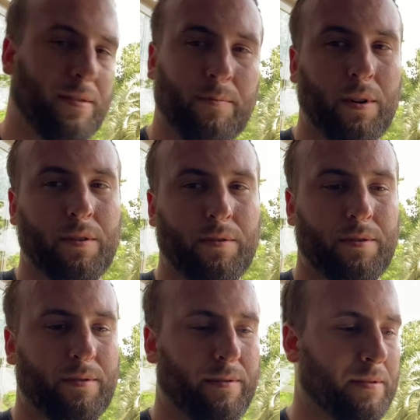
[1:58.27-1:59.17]
Part of the
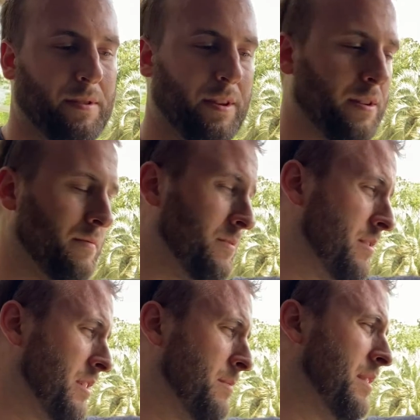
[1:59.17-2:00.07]
thing I don't really
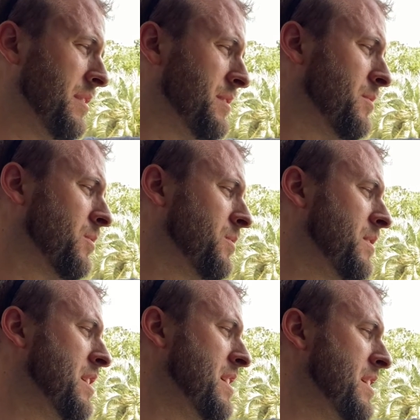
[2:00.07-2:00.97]
like about the snorkel
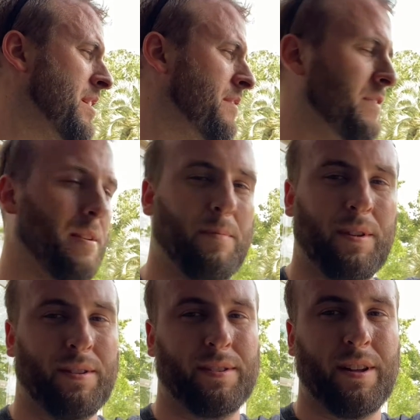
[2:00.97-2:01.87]
fitment
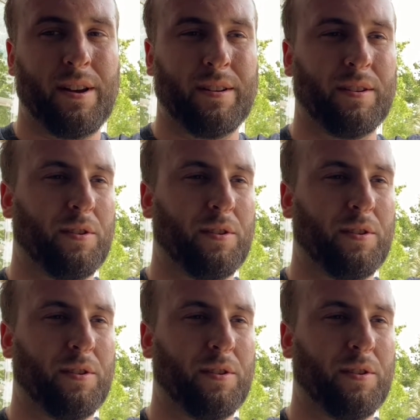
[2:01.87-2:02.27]
is not